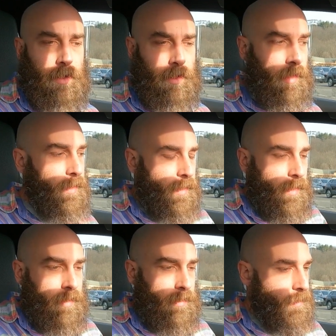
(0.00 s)
I think
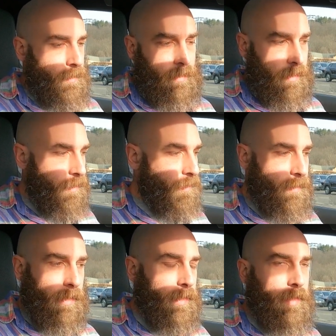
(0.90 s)
it's a
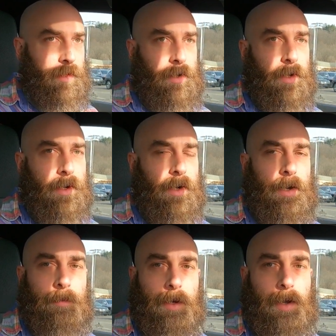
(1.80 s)
solid car.
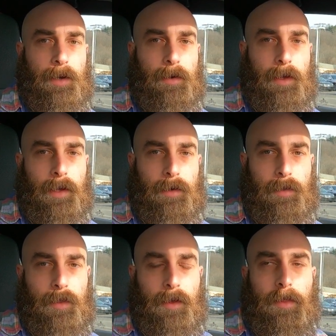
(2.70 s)
I mean, I
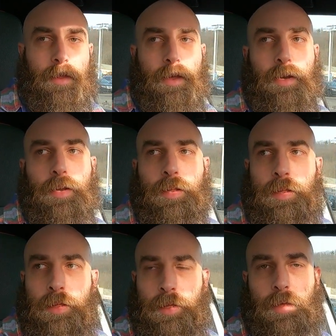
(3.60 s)
think that
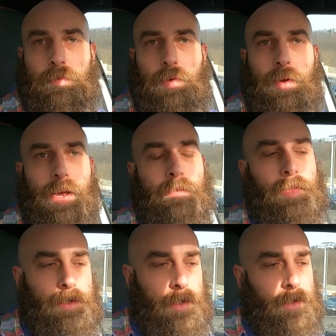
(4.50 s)
if you have
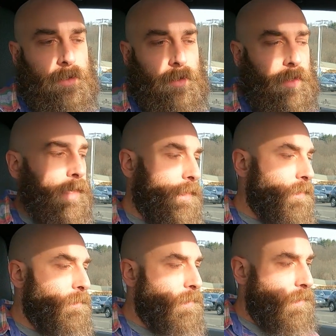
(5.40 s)
the chance to get
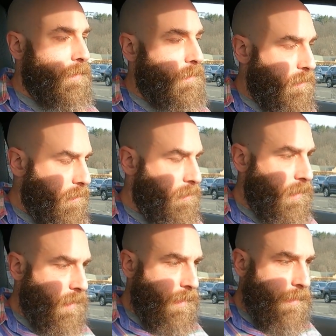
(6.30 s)
into one, go
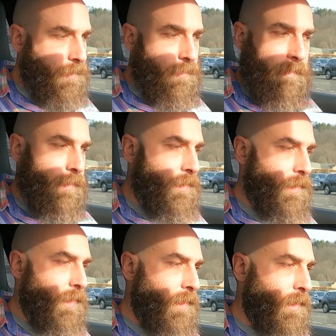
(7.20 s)
check it out for
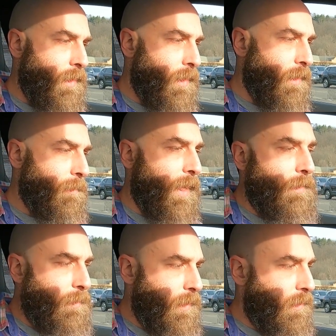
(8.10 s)
sure.
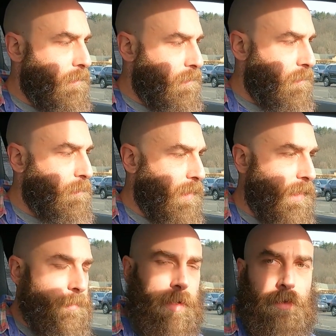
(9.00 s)
I'd be super
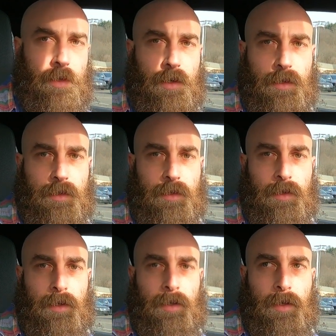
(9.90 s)
happy with this.
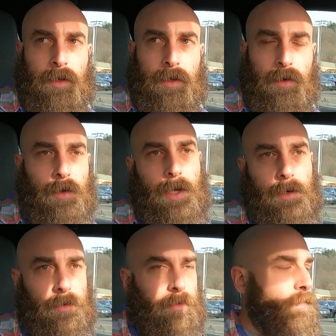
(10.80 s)
You
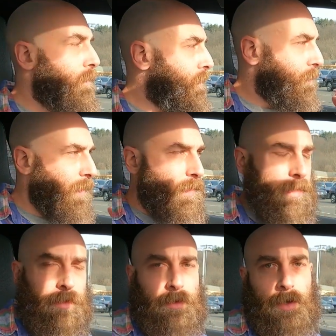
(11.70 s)
know, my
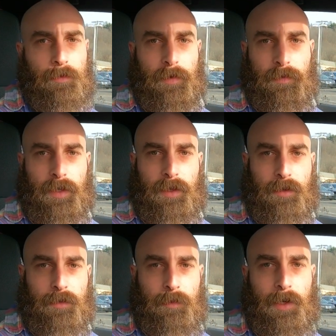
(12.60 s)
car's only got
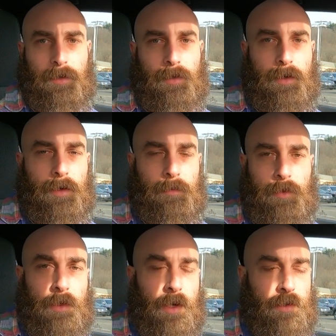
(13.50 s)
15,000 miles on it. I'm
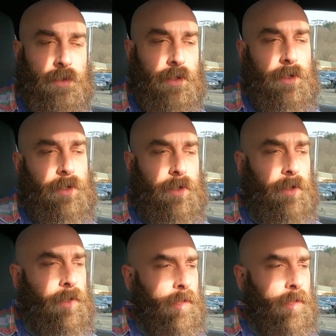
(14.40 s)
not trading it in.